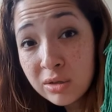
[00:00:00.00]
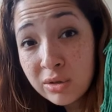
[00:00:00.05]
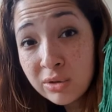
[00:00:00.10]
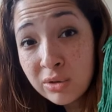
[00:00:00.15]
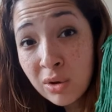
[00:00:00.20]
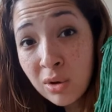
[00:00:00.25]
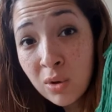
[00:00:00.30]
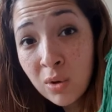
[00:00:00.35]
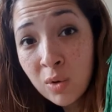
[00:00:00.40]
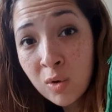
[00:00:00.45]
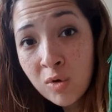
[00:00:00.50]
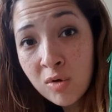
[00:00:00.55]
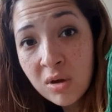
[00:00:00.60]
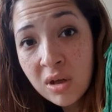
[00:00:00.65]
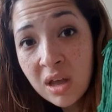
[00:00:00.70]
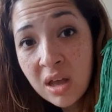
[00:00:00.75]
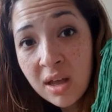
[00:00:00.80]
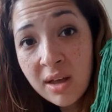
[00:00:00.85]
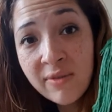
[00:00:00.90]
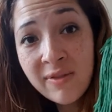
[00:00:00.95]
So
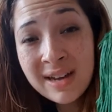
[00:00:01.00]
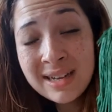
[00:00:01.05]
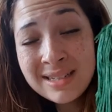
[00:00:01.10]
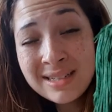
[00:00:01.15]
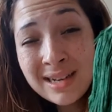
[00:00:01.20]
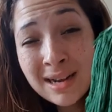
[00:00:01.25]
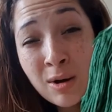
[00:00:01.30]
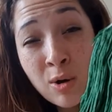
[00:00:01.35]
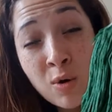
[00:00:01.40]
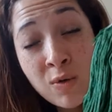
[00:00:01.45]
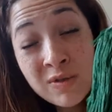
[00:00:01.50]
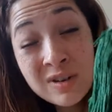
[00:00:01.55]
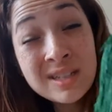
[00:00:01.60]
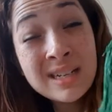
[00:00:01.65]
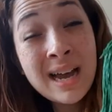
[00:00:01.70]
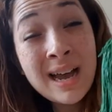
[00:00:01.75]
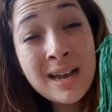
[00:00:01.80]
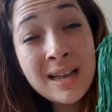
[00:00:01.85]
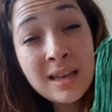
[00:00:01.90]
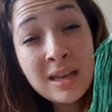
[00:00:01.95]
if I over
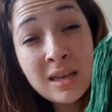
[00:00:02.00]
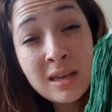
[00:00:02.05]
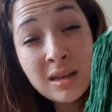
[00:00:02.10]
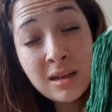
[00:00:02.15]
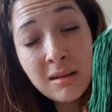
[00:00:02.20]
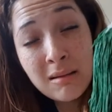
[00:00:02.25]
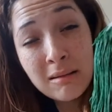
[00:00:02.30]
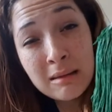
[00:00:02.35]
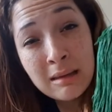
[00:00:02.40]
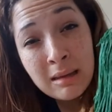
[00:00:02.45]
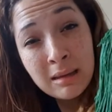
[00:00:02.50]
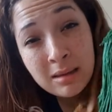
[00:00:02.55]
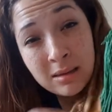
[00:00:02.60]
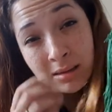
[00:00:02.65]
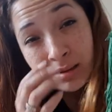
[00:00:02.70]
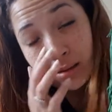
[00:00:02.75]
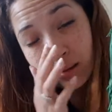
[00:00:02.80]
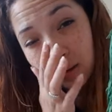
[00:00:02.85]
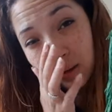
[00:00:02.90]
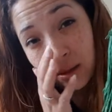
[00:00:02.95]
dye it
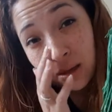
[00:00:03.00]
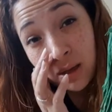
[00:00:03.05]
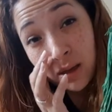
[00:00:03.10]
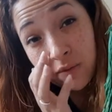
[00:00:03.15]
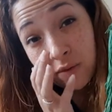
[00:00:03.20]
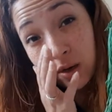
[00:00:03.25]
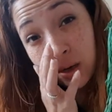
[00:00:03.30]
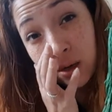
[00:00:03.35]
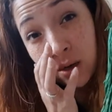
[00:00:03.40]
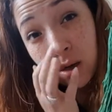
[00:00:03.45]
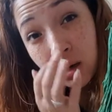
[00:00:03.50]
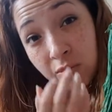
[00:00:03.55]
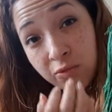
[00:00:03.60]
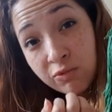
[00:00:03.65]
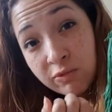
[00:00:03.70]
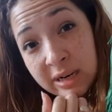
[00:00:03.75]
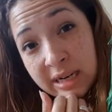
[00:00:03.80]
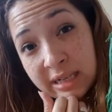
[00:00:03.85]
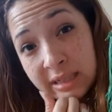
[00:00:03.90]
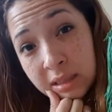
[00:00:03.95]
and give it a good
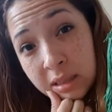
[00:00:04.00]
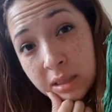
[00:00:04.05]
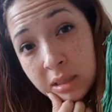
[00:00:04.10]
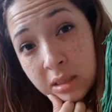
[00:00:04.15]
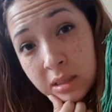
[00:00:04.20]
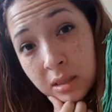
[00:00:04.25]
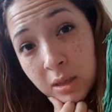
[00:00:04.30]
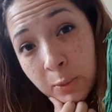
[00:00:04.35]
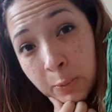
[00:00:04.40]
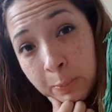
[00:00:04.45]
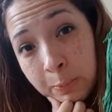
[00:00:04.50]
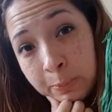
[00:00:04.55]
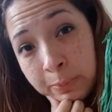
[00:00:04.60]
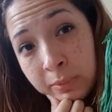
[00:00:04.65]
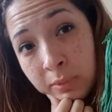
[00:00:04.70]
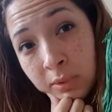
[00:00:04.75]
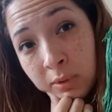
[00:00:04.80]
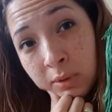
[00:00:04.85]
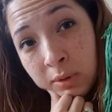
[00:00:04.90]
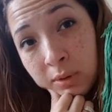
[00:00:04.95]
rinse,
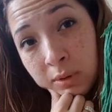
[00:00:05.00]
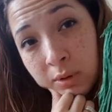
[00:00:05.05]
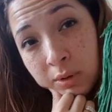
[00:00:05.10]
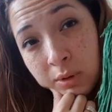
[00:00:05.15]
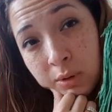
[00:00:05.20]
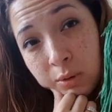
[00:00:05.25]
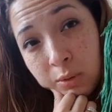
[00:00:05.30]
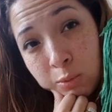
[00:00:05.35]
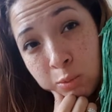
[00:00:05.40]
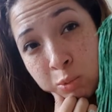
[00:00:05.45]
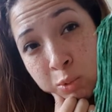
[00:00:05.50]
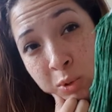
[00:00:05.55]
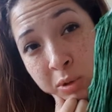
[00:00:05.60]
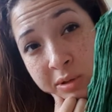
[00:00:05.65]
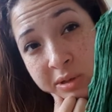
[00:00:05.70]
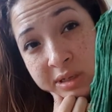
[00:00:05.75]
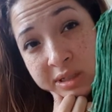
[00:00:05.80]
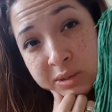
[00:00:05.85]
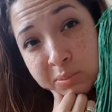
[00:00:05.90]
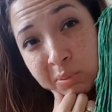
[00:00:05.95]
will
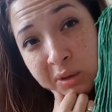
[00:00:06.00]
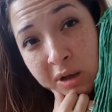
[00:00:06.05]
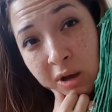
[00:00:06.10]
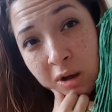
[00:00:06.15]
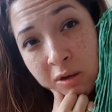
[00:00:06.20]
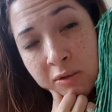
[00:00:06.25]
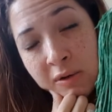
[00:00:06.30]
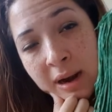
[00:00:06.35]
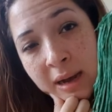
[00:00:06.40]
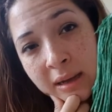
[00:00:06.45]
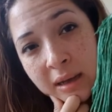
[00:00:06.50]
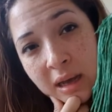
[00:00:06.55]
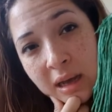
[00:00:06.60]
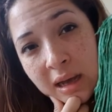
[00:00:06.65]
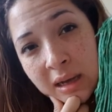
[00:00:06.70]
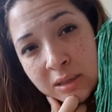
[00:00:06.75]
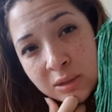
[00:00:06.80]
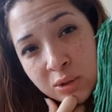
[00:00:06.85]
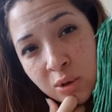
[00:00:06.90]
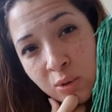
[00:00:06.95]
this be alright?
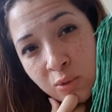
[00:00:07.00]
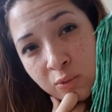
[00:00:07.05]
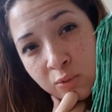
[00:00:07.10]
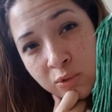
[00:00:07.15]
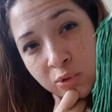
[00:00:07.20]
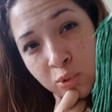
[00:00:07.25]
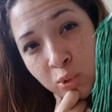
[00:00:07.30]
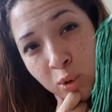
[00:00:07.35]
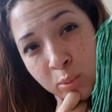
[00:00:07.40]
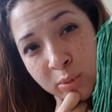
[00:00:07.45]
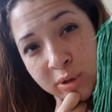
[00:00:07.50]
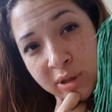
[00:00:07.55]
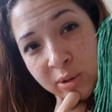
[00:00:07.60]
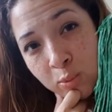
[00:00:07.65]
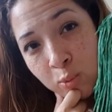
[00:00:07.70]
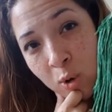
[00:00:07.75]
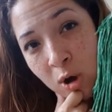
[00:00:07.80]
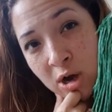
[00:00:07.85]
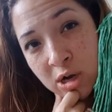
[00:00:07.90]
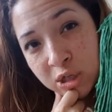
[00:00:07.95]
I don't normally
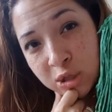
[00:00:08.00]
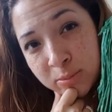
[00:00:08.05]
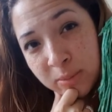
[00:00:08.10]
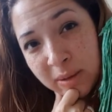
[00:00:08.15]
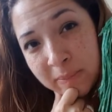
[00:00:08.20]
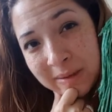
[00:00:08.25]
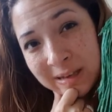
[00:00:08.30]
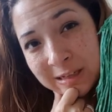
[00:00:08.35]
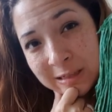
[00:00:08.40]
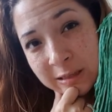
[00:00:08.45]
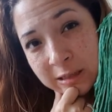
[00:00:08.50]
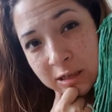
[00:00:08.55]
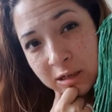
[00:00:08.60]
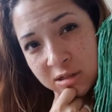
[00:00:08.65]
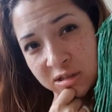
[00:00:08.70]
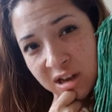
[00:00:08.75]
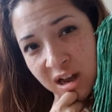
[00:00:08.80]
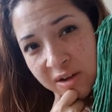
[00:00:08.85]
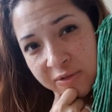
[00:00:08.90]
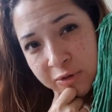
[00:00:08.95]
wash my
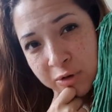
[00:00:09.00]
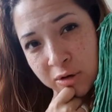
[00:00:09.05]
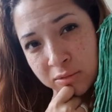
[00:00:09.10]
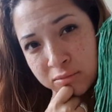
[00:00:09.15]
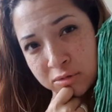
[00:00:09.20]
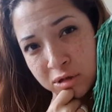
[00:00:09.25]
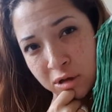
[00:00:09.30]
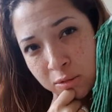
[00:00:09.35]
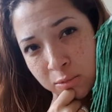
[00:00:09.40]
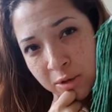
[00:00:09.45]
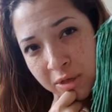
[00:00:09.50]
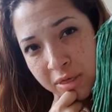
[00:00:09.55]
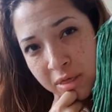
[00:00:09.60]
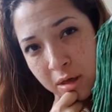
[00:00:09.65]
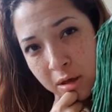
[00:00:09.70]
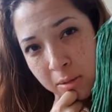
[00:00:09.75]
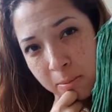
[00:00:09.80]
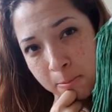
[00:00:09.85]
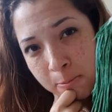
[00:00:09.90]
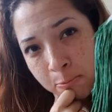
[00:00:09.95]
pieces after I'm done with
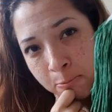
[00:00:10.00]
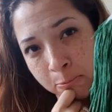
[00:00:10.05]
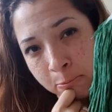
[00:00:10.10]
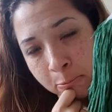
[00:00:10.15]
them.